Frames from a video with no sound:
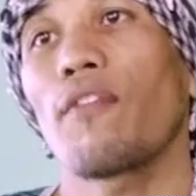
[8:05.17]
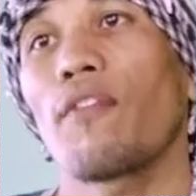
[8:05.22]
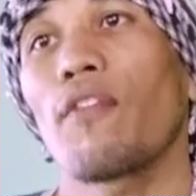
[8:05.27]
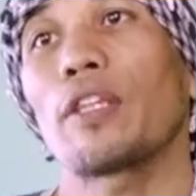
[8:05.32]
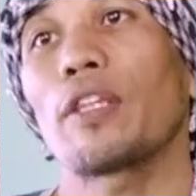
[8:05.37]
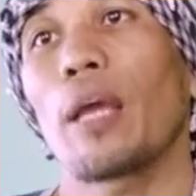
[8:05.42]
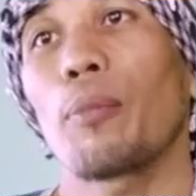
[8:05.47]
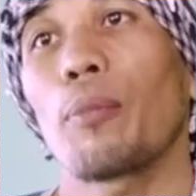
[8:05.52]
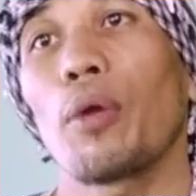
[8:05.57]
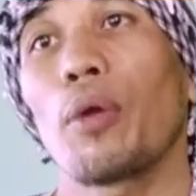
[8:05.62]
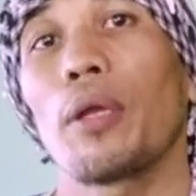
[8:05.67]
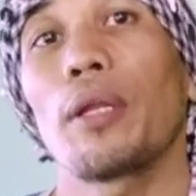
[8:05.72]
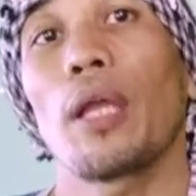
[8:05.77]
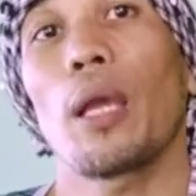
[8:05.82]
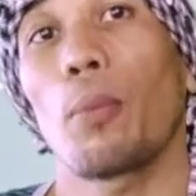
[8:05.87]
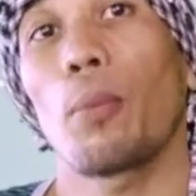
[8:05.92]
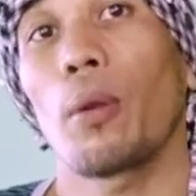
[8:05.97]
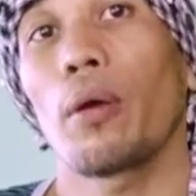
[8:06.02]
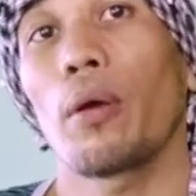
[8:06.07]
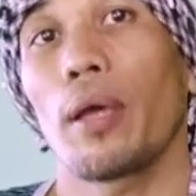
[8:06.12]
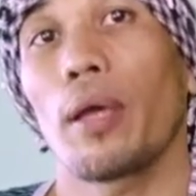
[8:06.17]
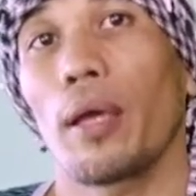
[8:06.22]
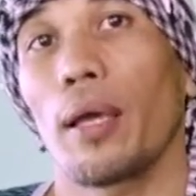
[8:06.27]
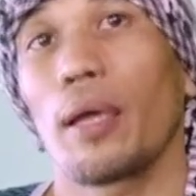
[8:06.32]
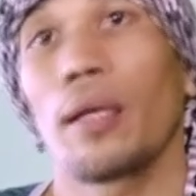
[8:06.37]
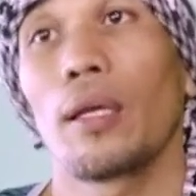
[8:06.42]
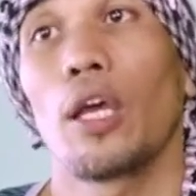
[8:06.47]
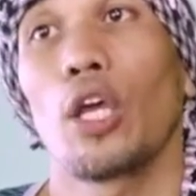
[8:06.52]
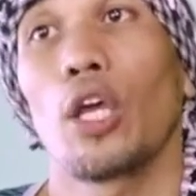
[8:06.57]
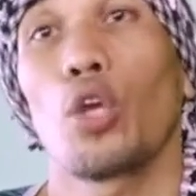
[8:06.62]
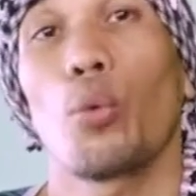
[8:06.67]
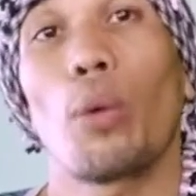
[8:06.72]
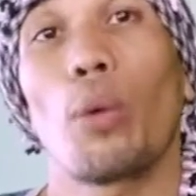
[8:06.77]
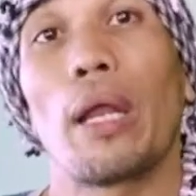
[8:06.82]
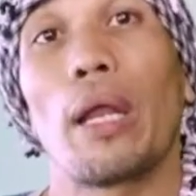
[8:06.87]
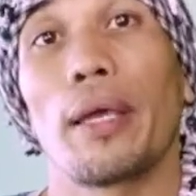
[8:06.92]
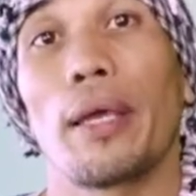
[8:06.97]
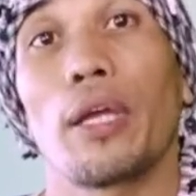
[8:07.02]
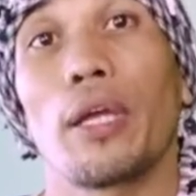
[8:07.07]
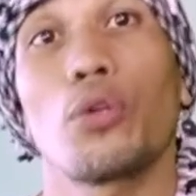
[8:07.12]
time you enable your fan, you will
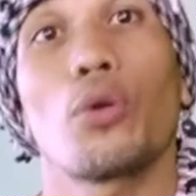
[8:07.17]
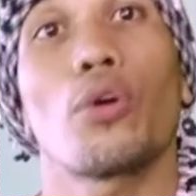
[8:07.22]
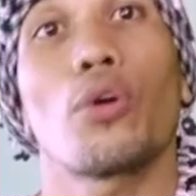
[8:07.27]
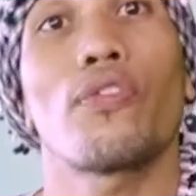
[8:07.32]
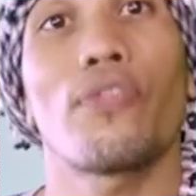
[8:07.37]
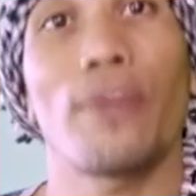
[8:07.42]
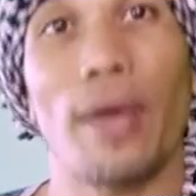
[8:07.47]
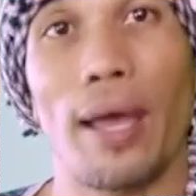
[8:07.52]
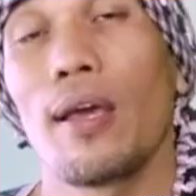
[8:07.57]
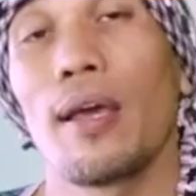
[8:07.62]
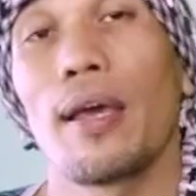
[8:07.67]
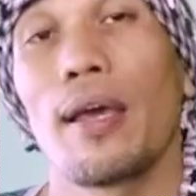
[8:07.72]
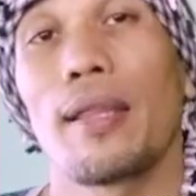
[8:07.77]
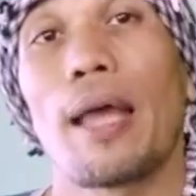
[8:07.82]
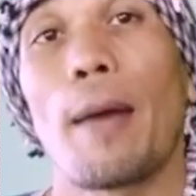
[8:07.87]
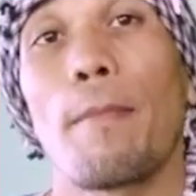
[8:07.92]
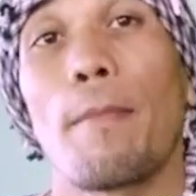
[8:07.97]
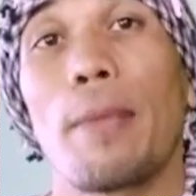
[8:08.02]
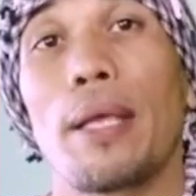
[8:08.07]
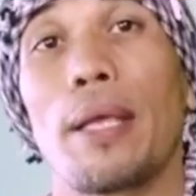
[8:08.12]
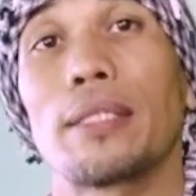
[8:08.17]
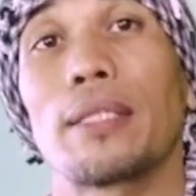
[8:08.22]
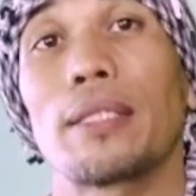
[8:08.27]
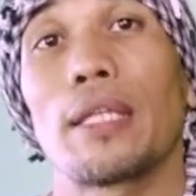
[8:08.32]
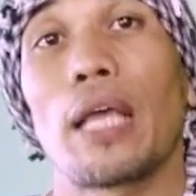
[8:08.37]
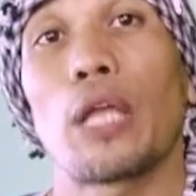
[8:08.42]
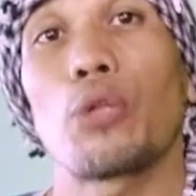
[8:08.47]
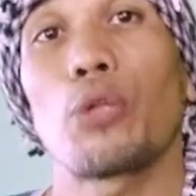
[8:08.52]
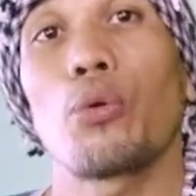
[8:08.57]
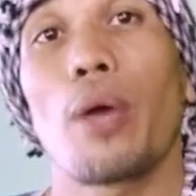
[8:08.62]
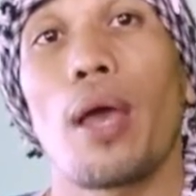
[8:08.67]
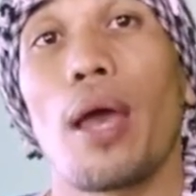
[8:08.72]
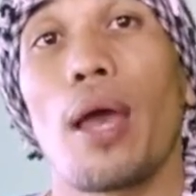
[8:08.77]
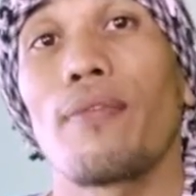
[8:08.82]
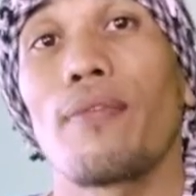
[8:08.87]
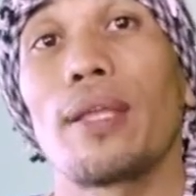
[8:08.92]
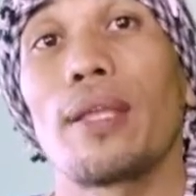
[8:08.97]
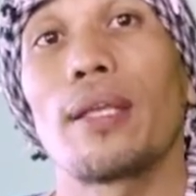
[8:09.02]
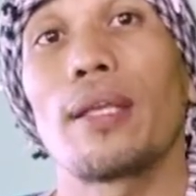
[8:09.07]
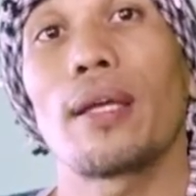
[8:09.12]
hear your fan. That means that you
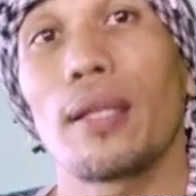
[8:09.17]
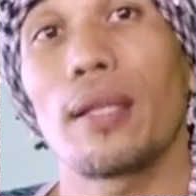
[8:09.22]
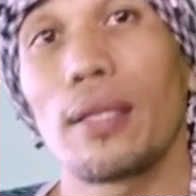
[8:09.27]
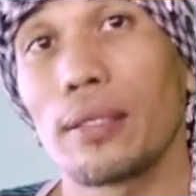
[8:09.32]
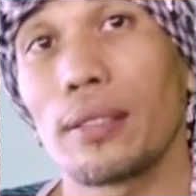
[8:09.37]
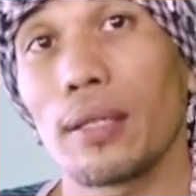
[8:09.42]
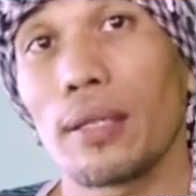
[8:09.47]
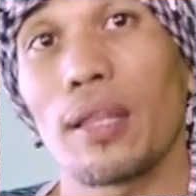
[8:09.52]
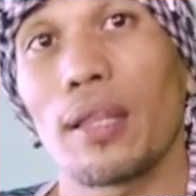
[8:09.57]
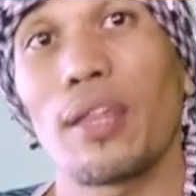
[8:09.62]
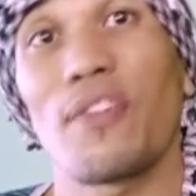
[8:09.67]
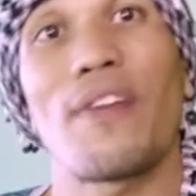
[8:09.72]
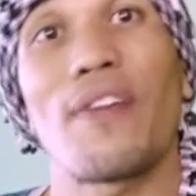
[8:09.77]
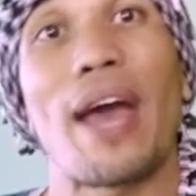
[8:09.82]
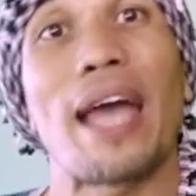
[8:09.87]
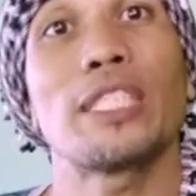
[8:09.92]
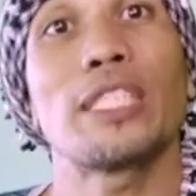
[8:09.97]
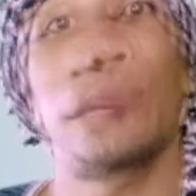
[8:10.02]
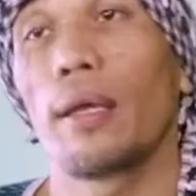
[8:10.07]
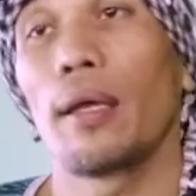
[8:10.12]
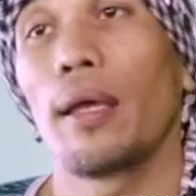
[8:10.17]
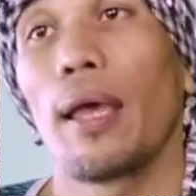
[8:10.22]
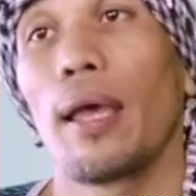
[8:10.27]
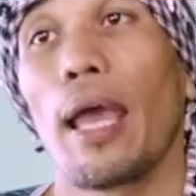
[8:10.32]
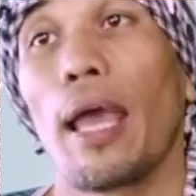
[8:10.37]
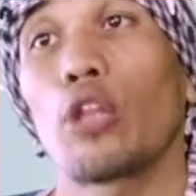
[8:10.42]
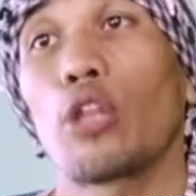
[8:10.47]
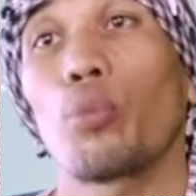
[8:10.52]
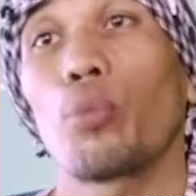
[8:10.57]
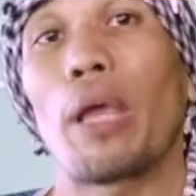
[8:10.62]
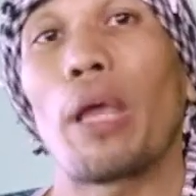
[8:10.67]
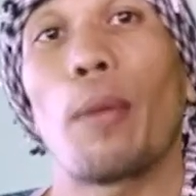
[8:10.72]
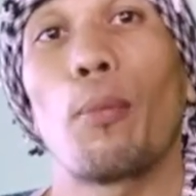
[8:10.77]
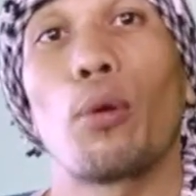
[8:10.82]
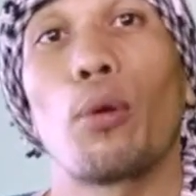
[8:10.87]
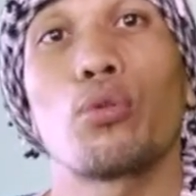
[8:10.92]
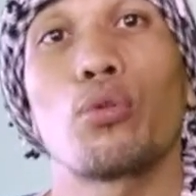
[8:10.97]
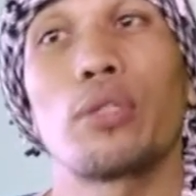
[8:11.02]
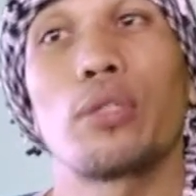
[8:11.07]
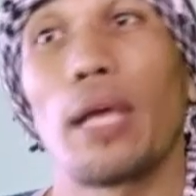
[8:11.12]
have increased the fan speed. And to be
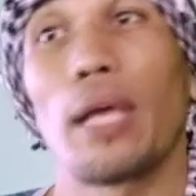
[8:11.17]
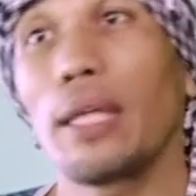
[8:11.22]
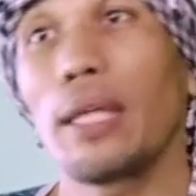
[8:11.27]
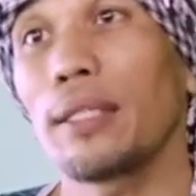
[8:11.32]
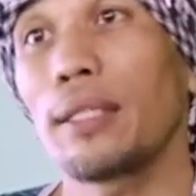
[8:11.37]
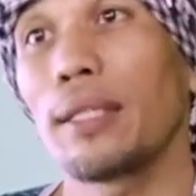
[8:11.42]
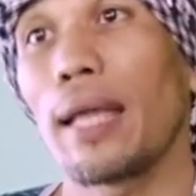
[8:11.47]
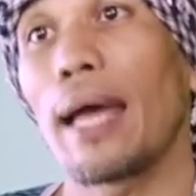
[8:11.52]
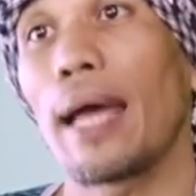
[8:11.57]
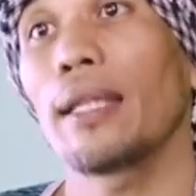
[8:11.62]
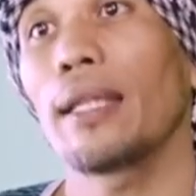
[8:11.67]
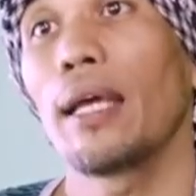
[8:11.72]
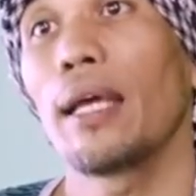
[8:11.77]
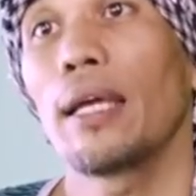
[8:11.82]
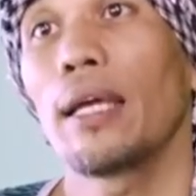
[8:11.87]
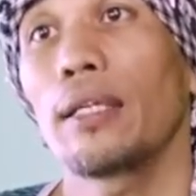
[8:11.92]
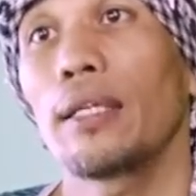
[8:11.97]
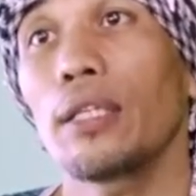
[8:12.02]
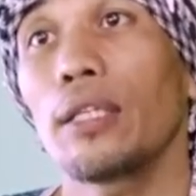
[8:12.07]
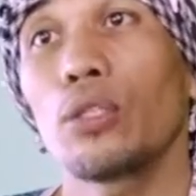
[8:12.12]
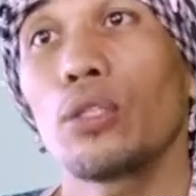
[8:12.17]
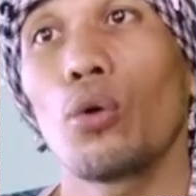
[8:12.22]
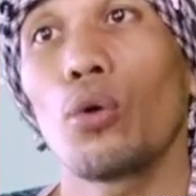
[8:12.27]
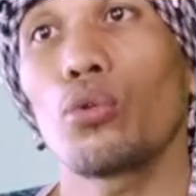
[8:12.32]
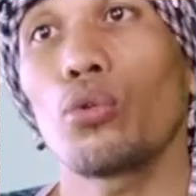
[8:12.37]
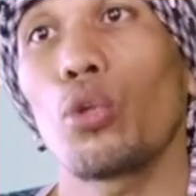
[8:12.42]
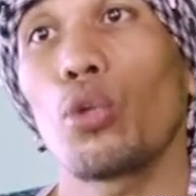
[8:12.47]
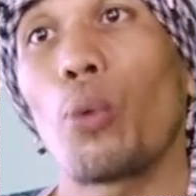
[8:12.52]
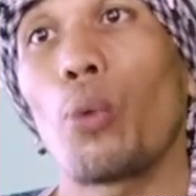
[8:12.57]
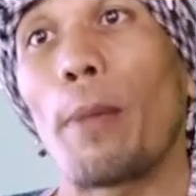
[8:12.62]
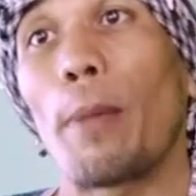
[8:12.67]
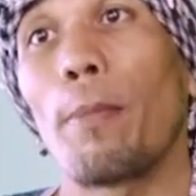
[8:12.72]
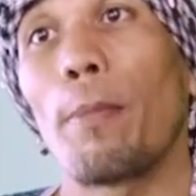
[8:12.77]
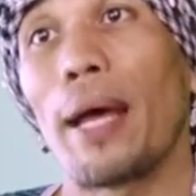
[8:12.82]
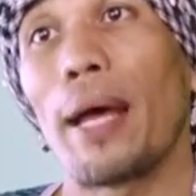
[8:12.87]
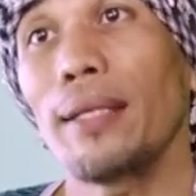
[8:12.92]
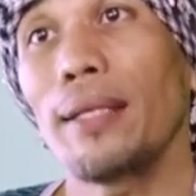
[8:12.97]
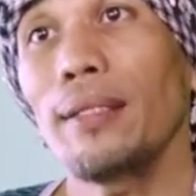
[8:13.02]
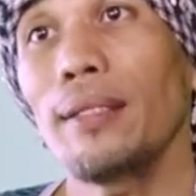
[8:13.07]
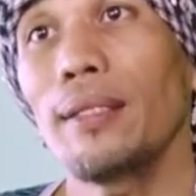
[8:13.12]
able to change that, just go to the
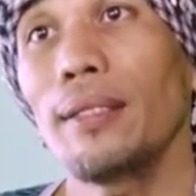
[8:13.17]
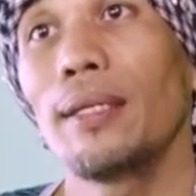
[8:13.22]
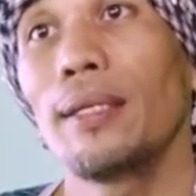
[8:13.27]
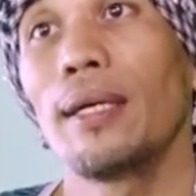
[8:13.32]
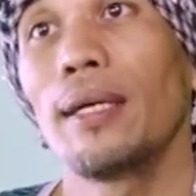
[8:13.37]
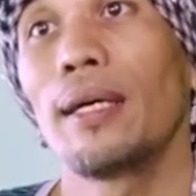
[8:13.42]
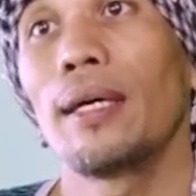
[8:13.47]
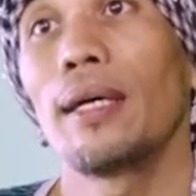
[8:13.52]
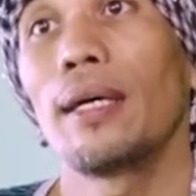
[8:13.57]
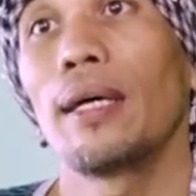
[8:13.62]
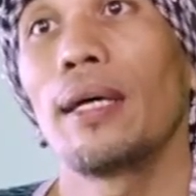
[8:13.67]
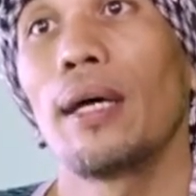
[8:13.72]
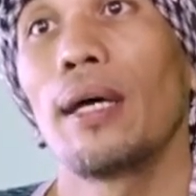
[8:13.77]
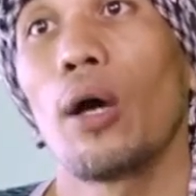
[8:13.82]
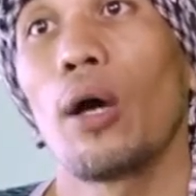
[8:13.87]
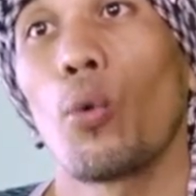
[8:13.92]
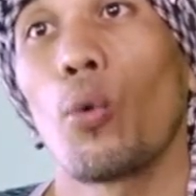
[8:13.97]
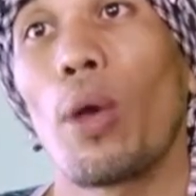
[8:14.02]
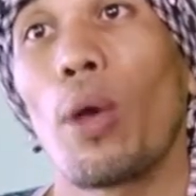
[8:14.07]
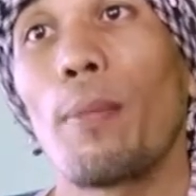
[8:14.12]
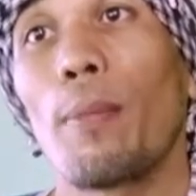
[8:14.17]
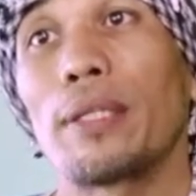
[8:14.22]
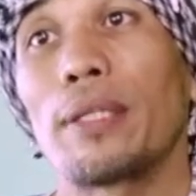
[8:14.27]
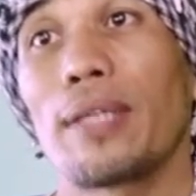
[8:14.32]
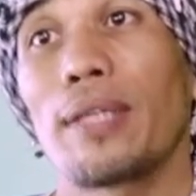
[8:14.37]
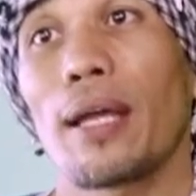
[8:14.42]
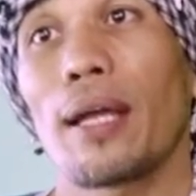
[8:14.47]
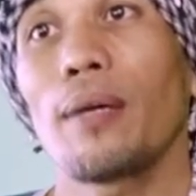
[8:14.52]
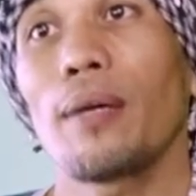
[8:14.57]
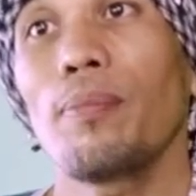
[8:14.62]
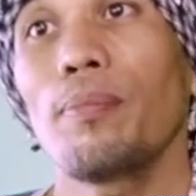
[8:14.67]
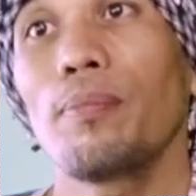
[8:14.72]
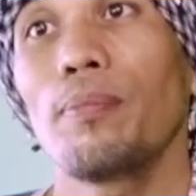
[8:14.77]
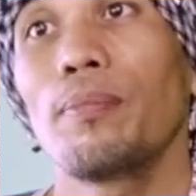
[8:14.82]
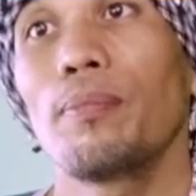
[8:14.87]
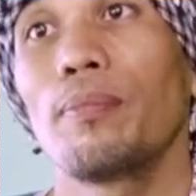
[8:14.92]
webman, webman setup.